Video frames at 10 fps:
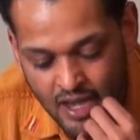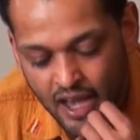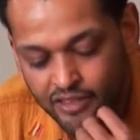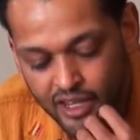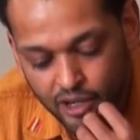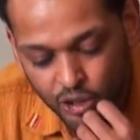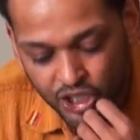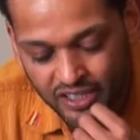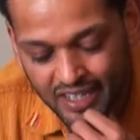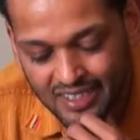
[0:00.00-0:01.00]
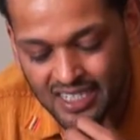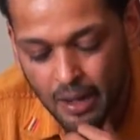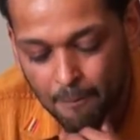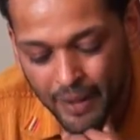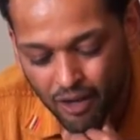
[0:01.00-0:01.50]
and the notion that this
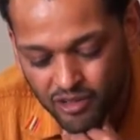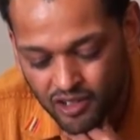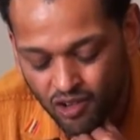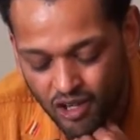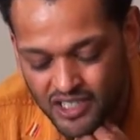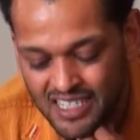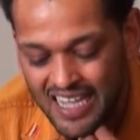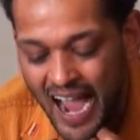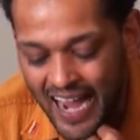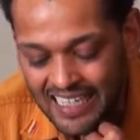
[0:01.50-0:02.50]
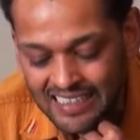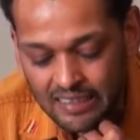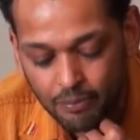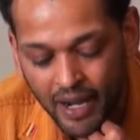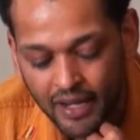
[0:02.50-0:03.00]
compounded loss is
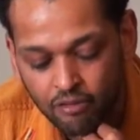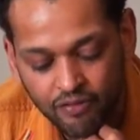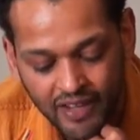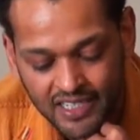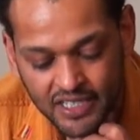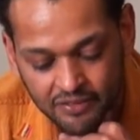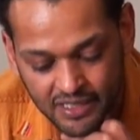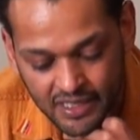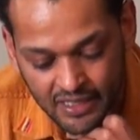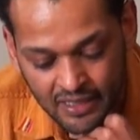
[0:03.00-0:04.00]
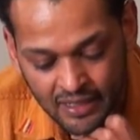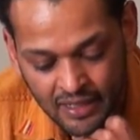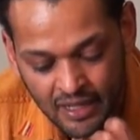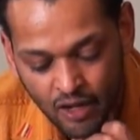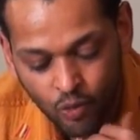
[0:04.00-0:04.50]
heightened by reflexivity,
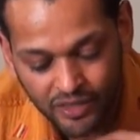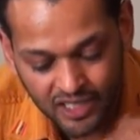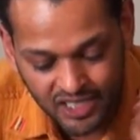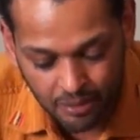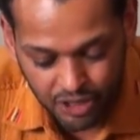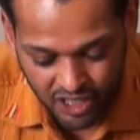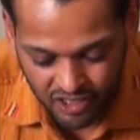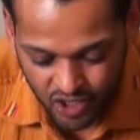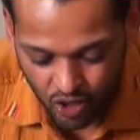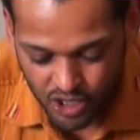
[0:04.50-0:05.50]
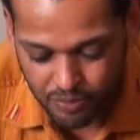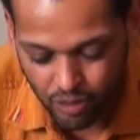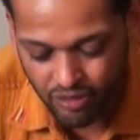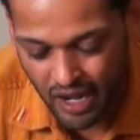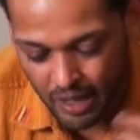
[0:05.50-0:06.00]
with the subject's loss
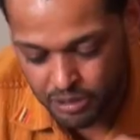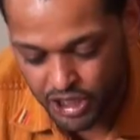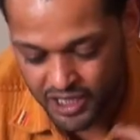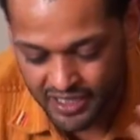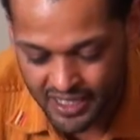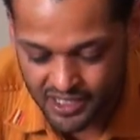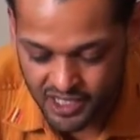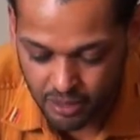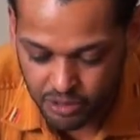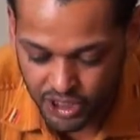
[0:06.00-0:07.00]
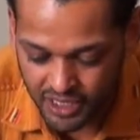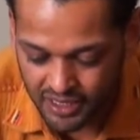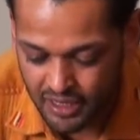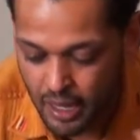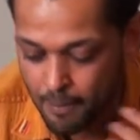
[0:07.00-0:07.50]
both object and
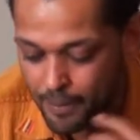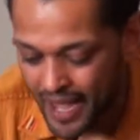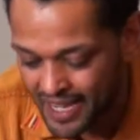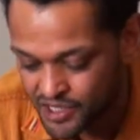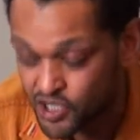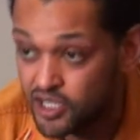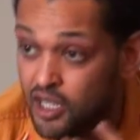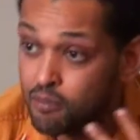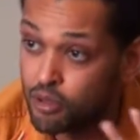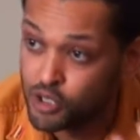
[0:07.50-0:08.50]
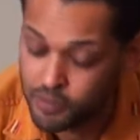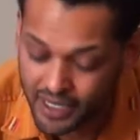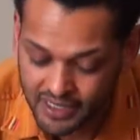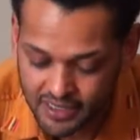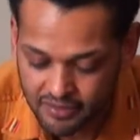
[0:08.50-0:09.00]
subject, past and
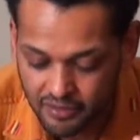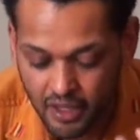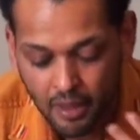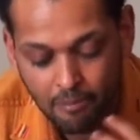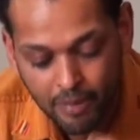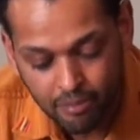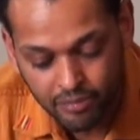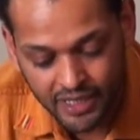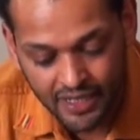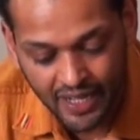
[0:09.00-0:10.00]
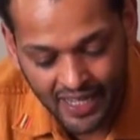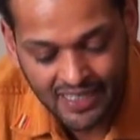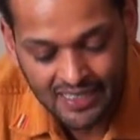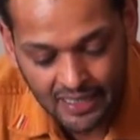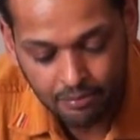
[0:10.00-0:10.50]
prospective, memory
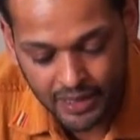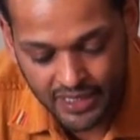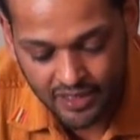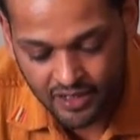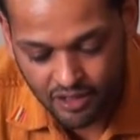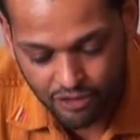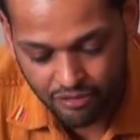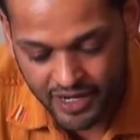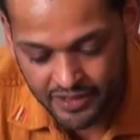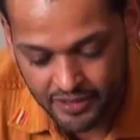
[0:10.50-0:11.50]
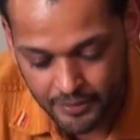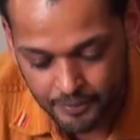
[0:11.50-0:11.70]
and immediate threat.